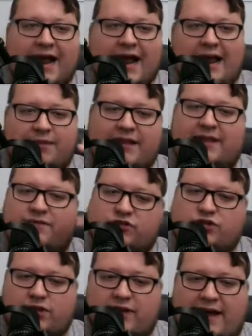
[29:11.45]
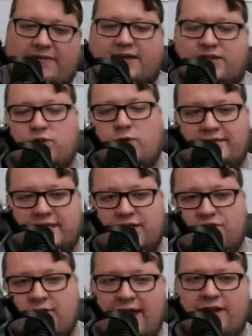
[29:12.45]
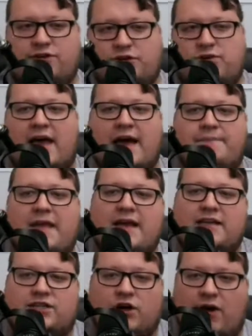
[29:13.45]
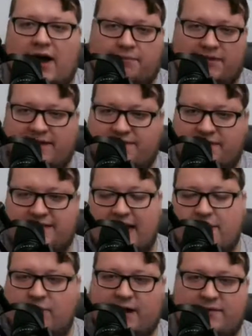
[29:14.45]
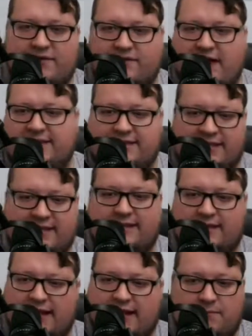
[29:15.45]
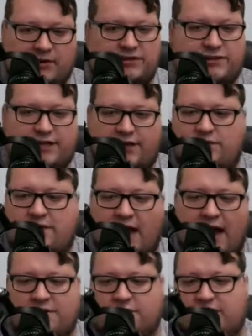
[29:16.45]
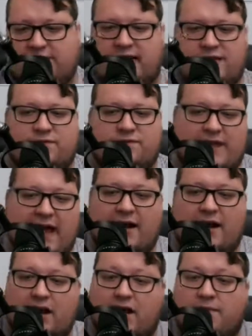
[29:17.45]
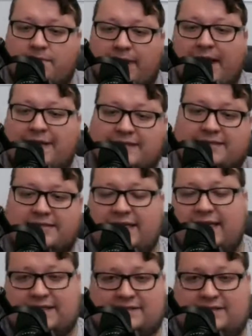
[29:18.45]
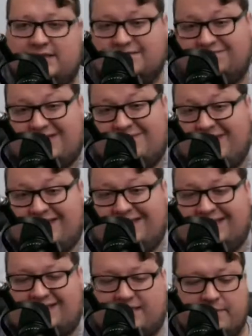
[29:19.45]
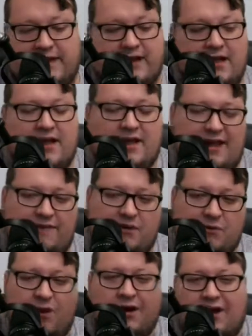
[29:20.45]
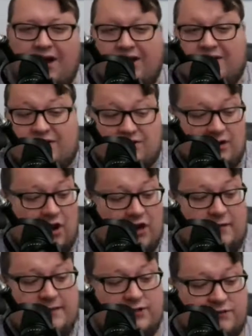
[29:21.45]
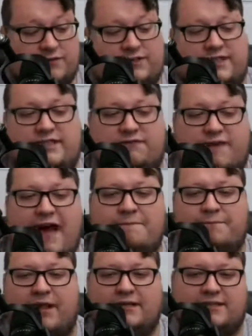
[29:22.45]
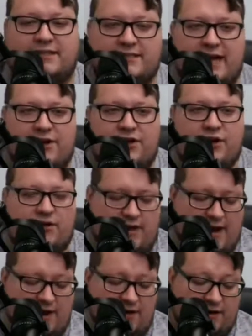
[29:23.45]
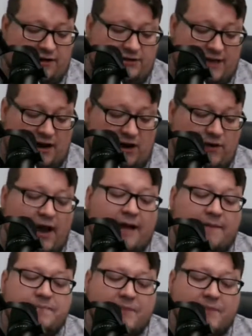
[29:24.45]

I believe you should have that choice, and you can do that. So I believe the same way with the vaccine, that emergency use authorization for that makes sense. That makes sense to me. If you want to, there's an argument too for 65 plus, because now you go down and you say, okay,